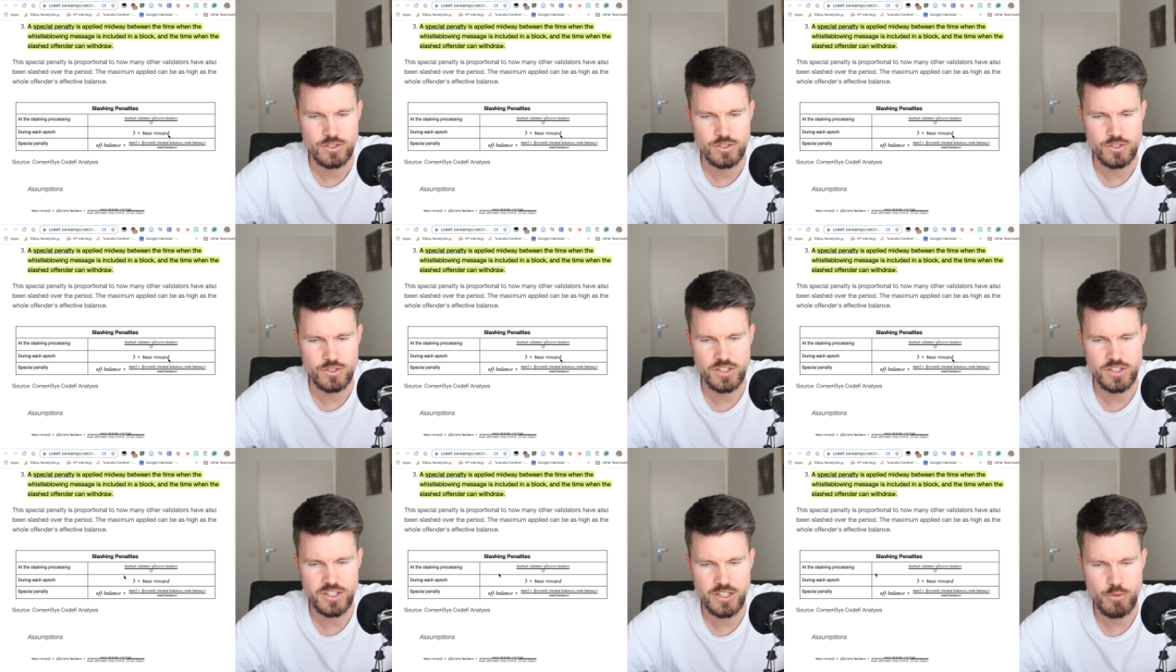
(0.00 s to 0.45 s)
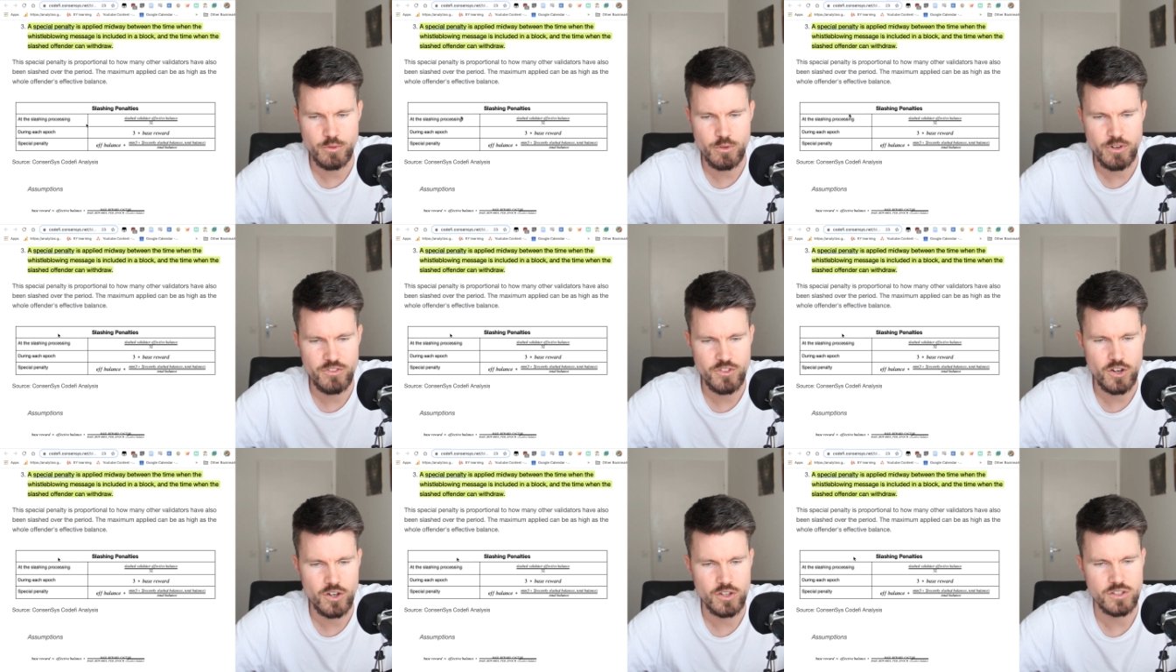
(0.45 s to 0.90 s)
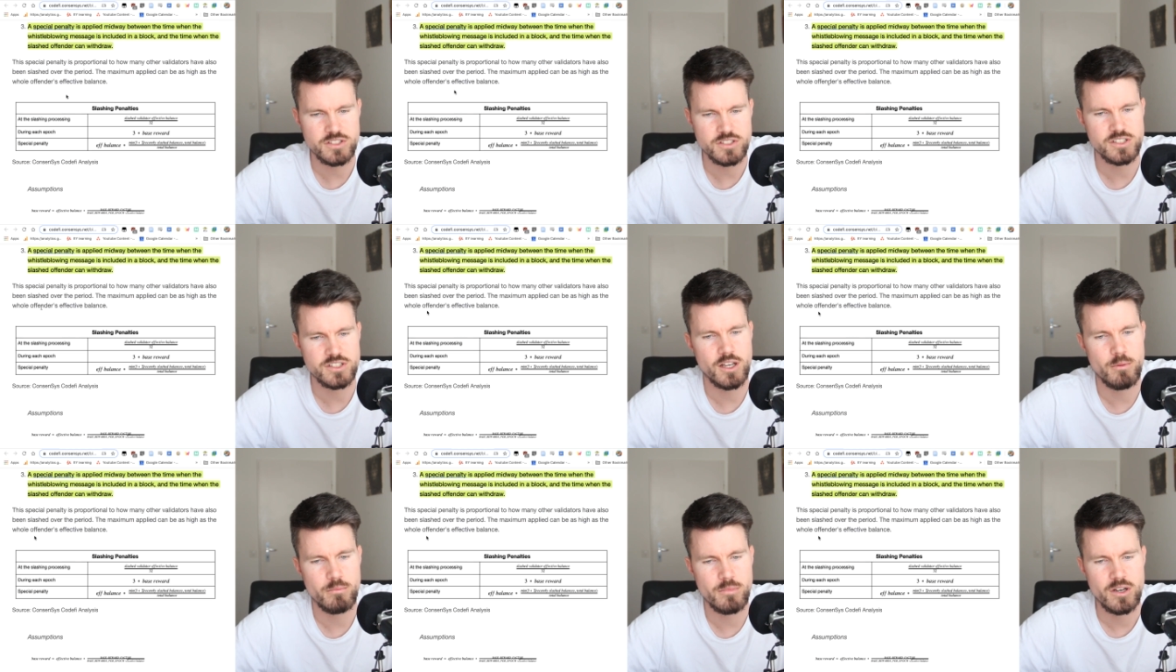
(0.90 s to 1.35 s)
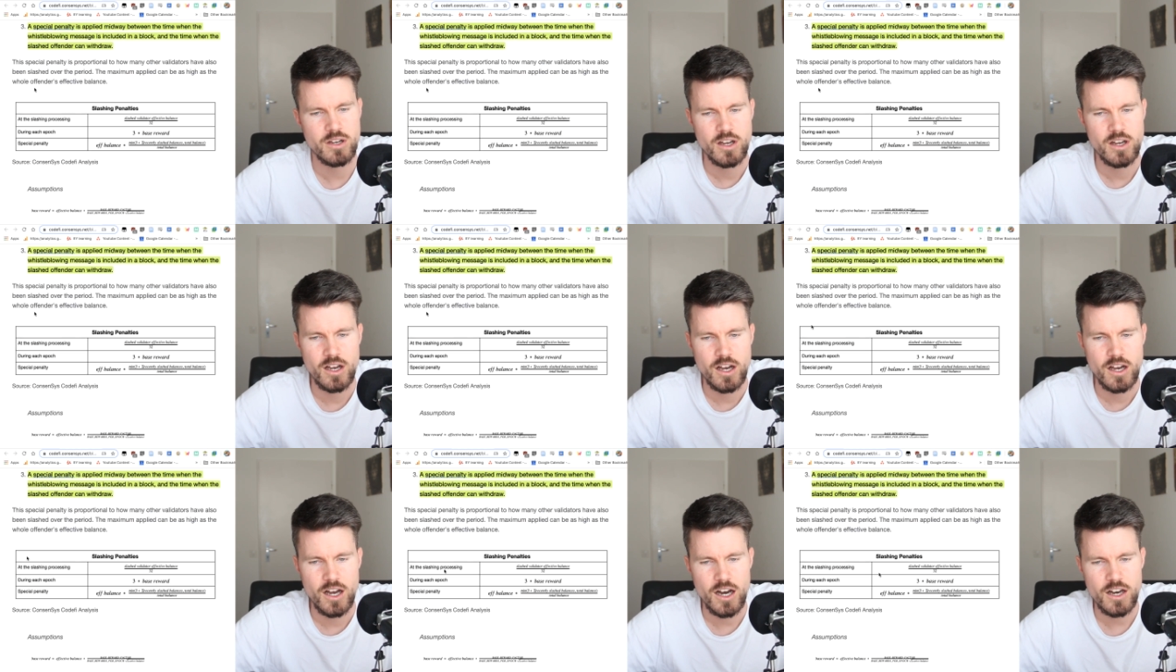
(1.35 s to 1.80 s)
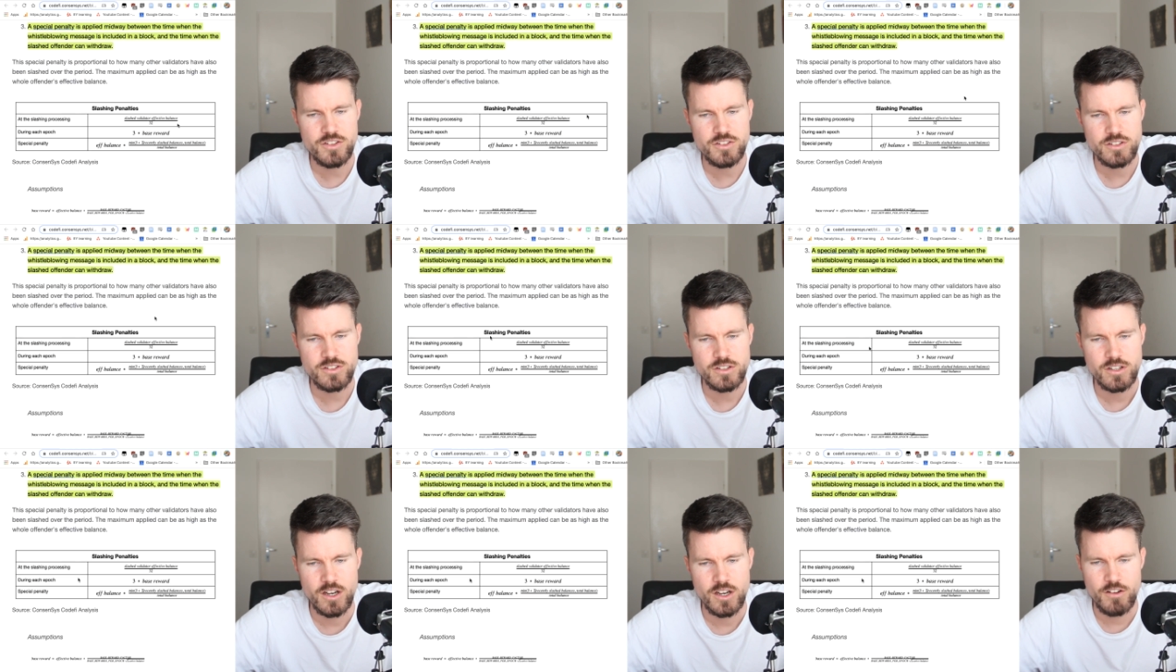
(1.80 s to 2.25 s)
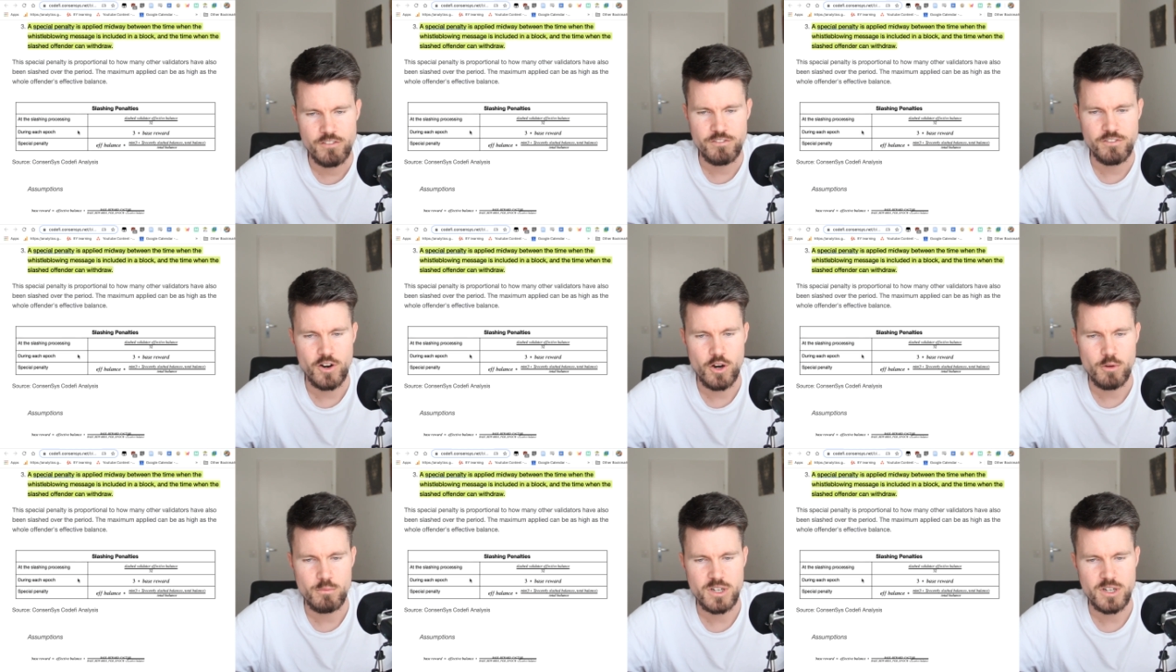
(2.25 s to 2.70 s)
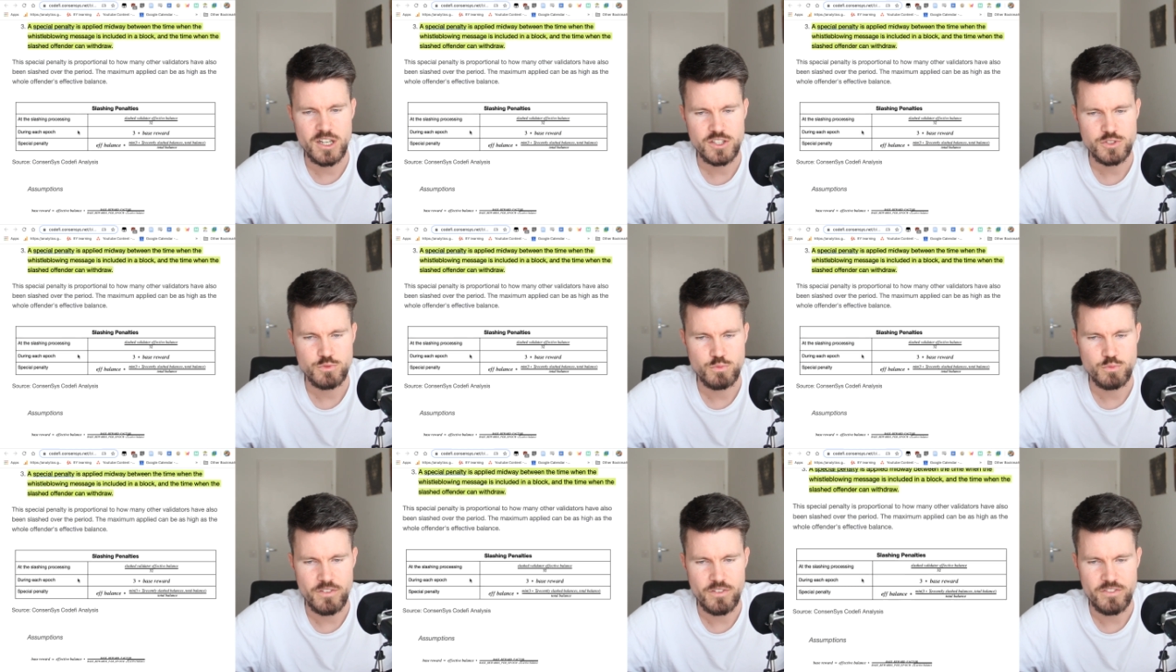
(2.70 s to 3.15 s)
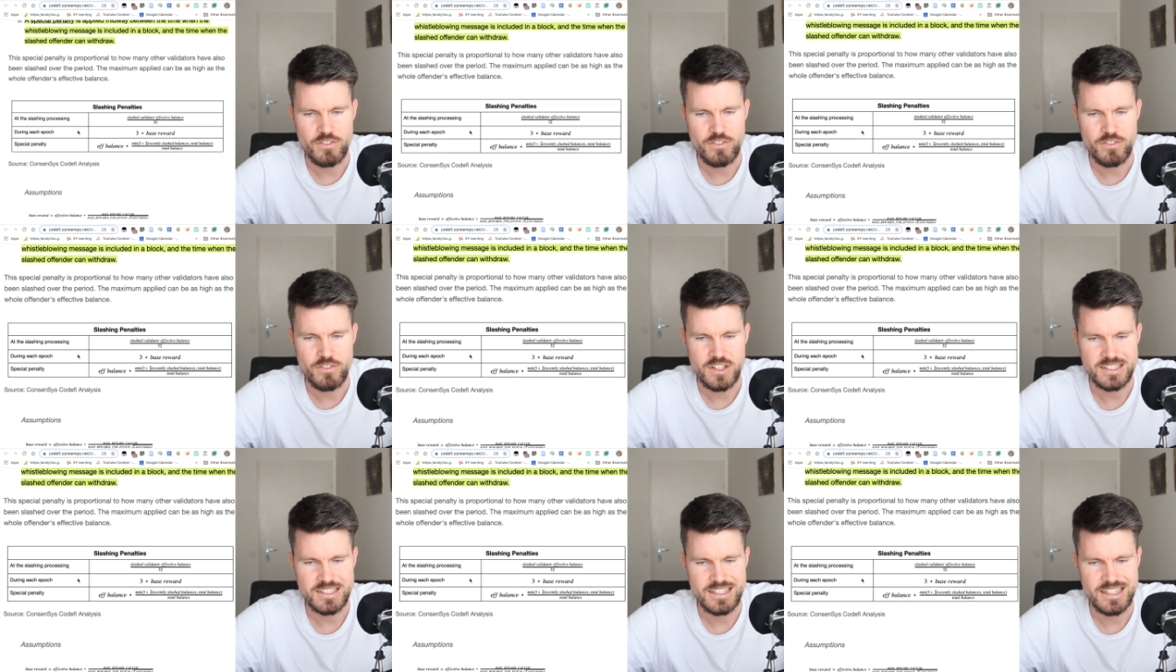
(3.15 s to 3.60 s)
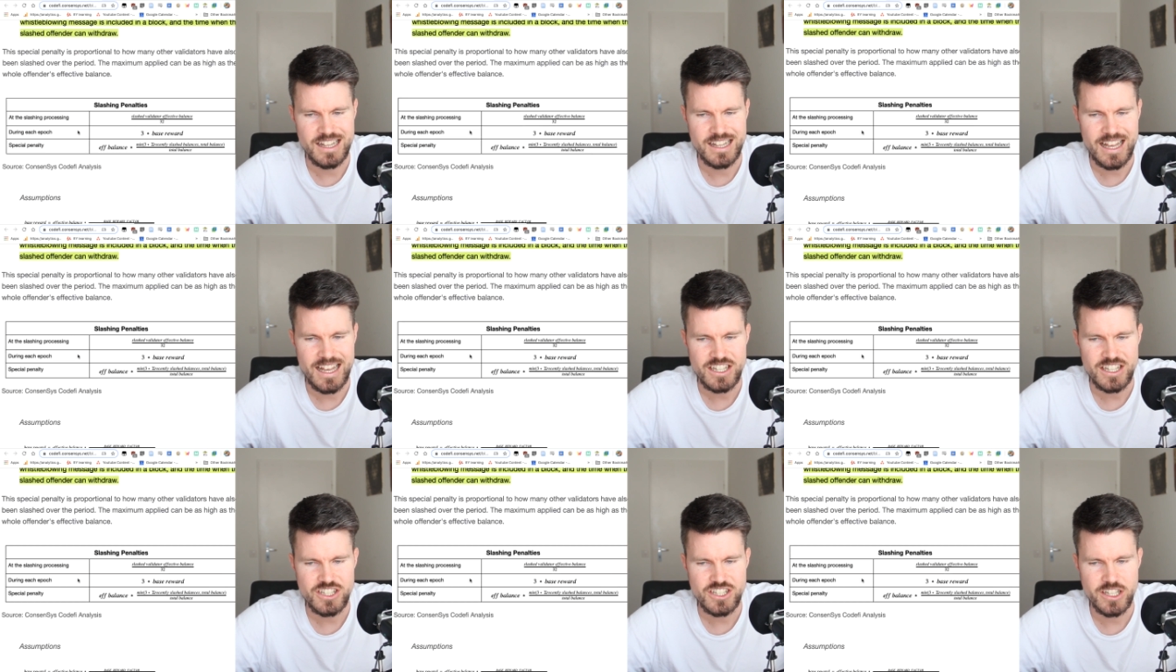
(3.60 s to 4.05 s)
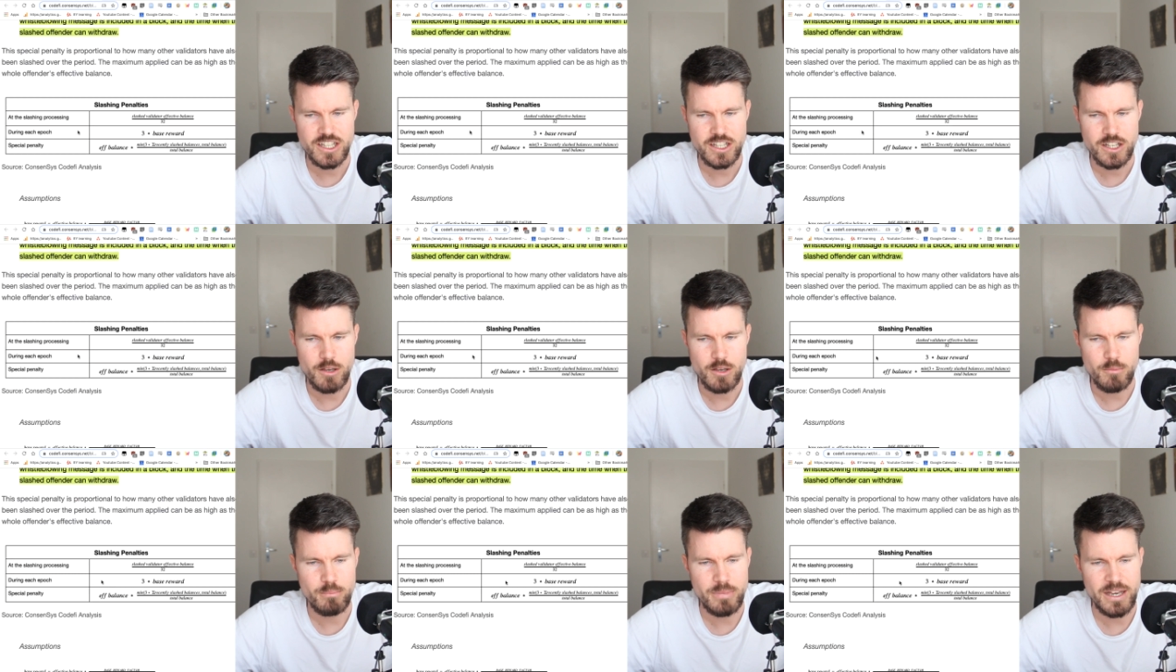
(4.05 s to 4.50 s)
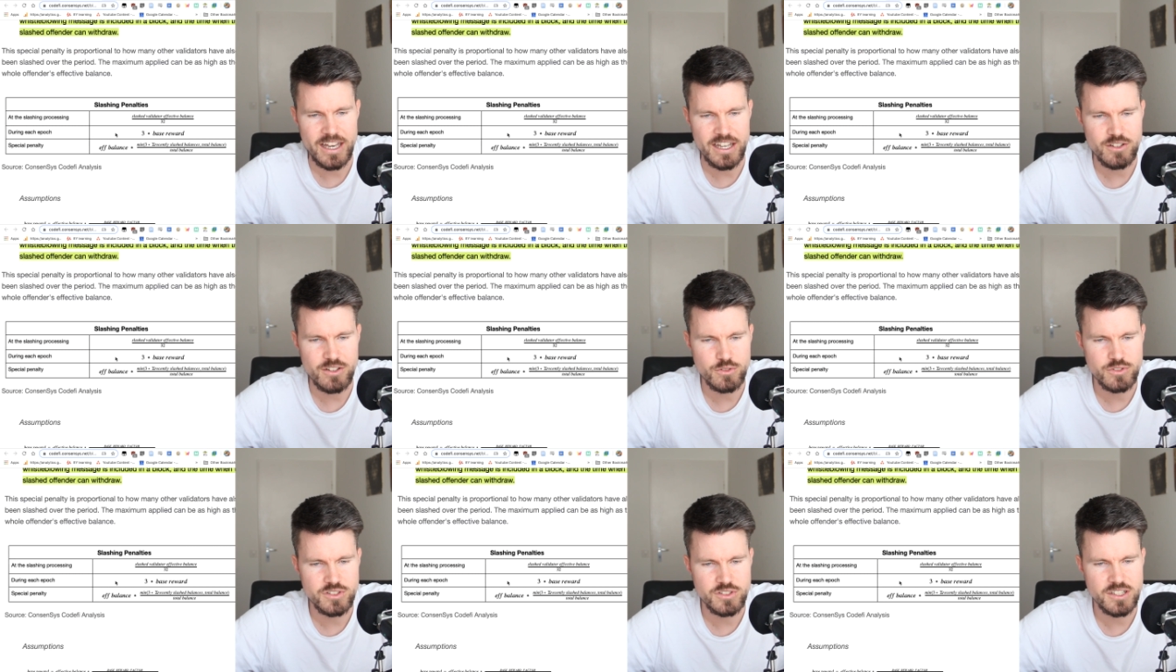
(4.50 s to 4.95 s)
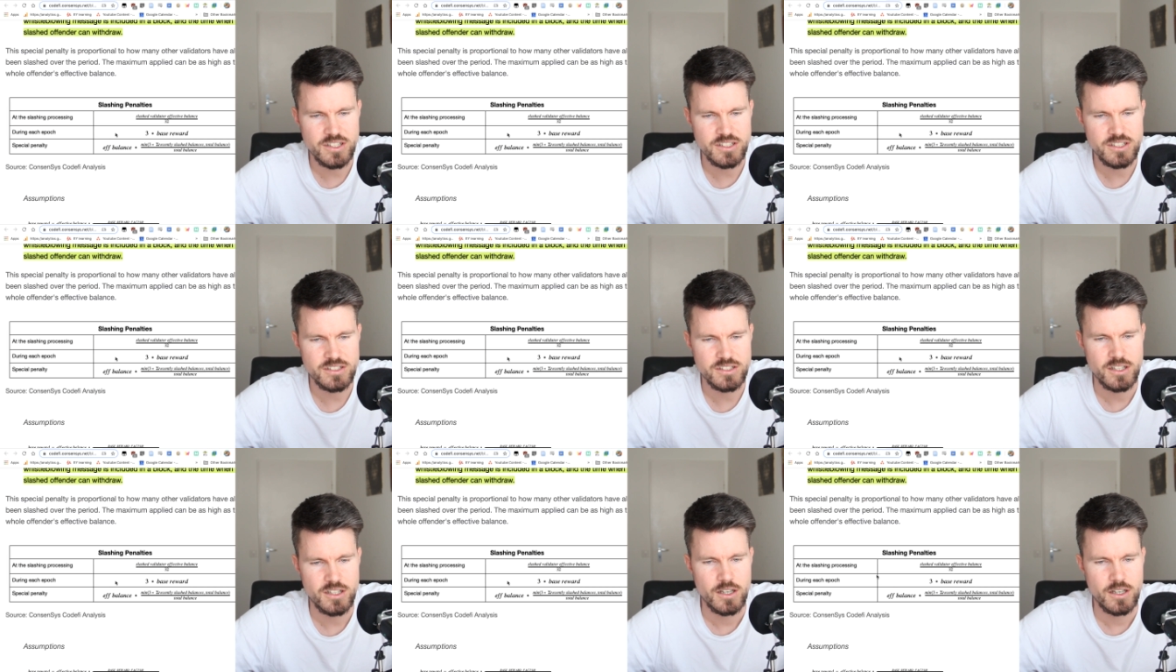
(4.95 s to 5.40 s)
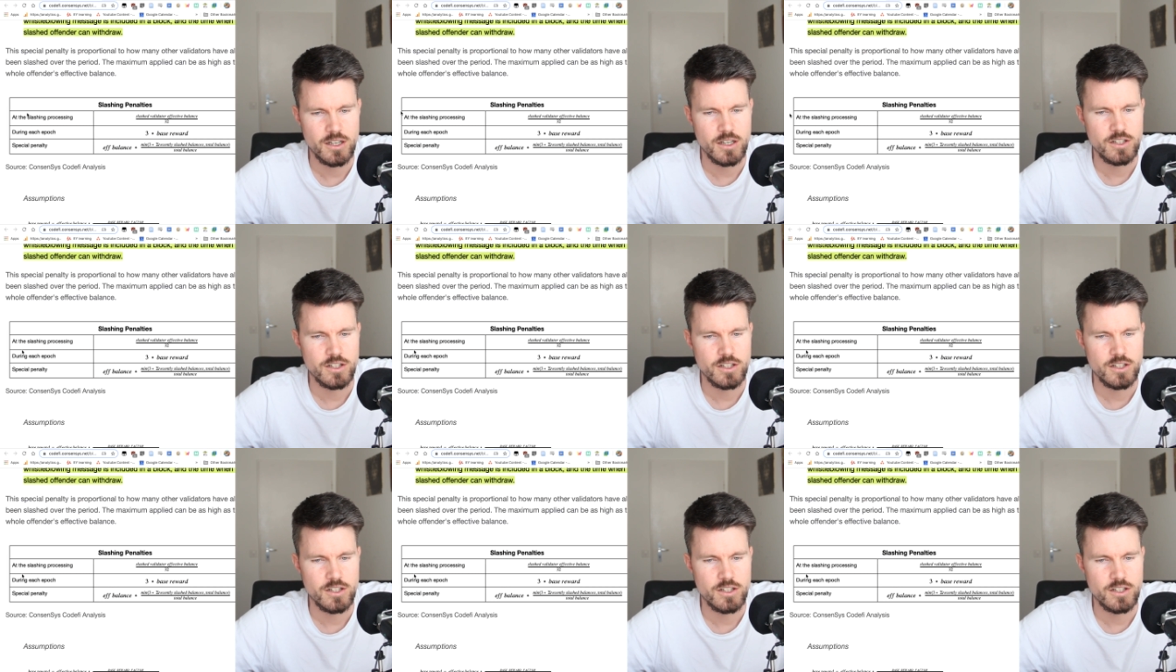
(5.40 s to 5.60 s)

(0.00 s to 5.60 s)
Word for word: so here we've got some other formulas with the slashing penalties.